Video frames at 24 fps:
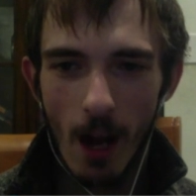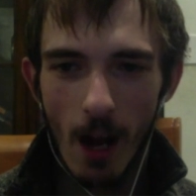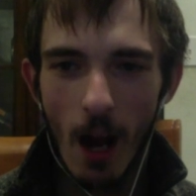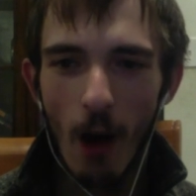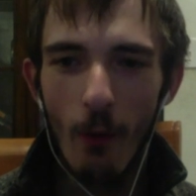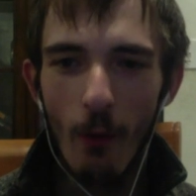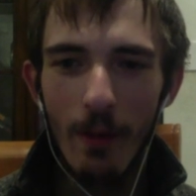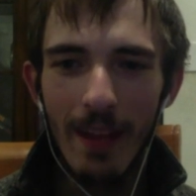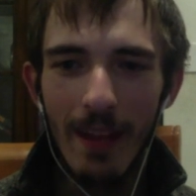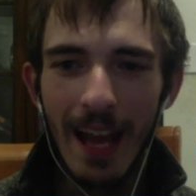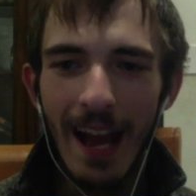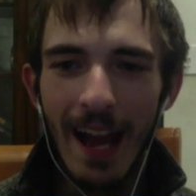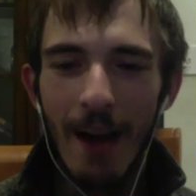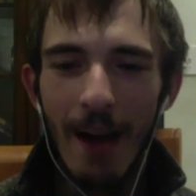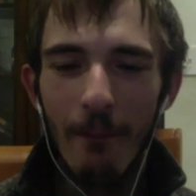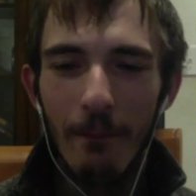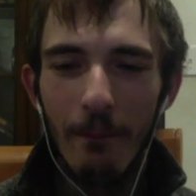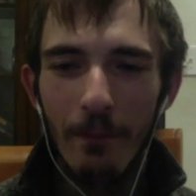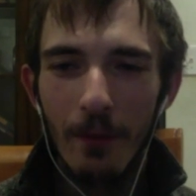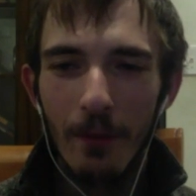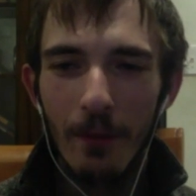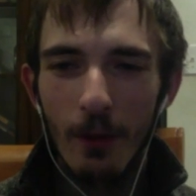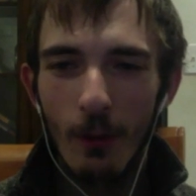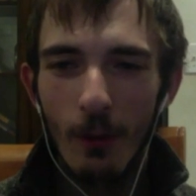Oh yeah,
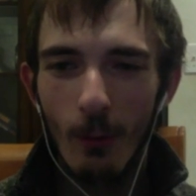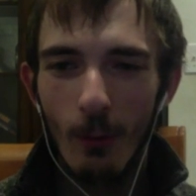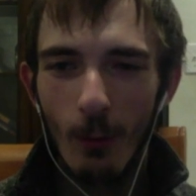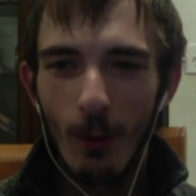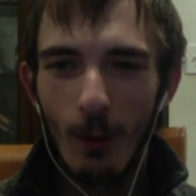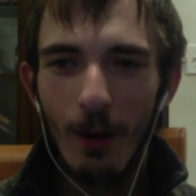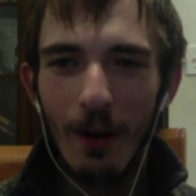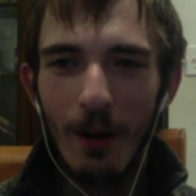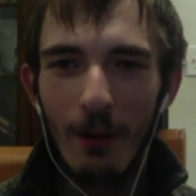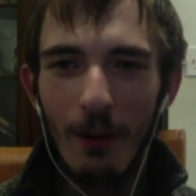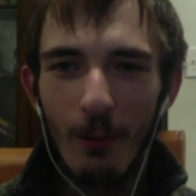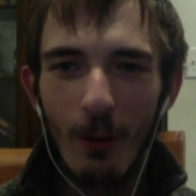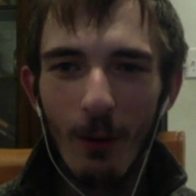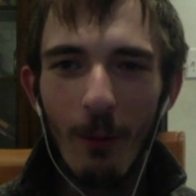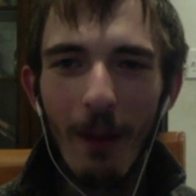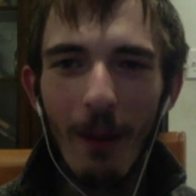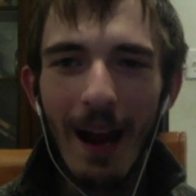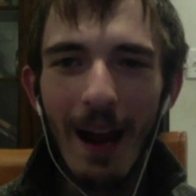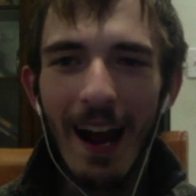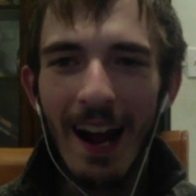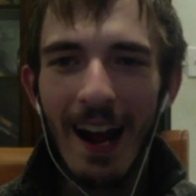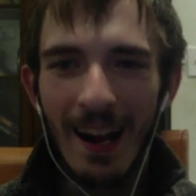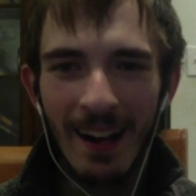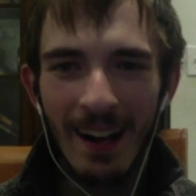we're
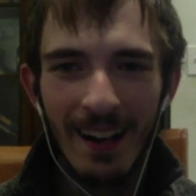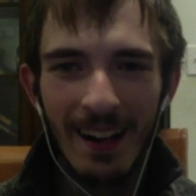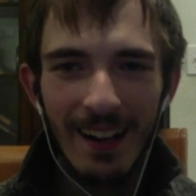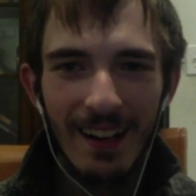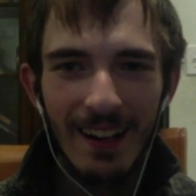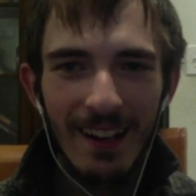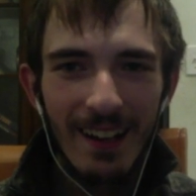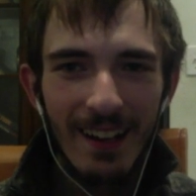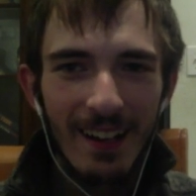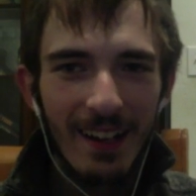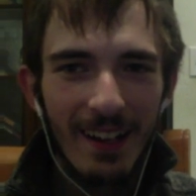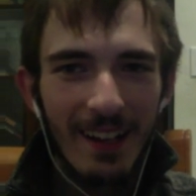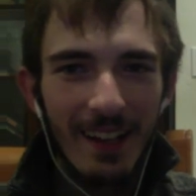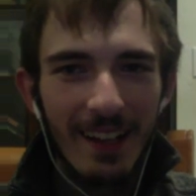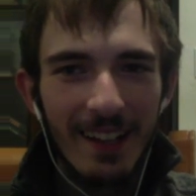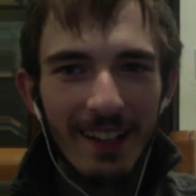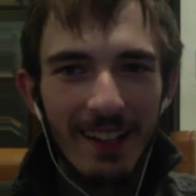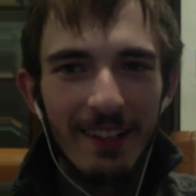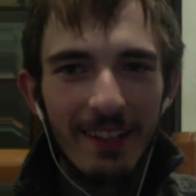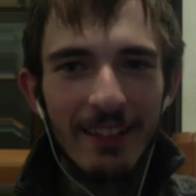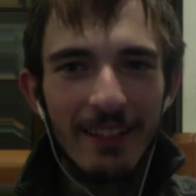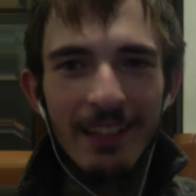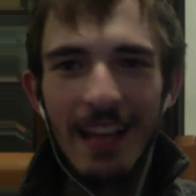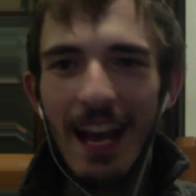back.
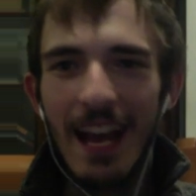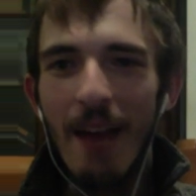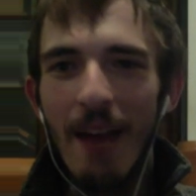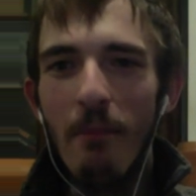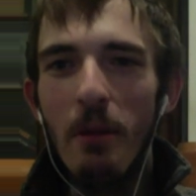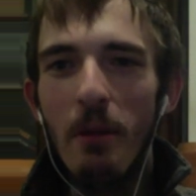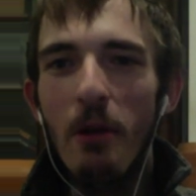Damn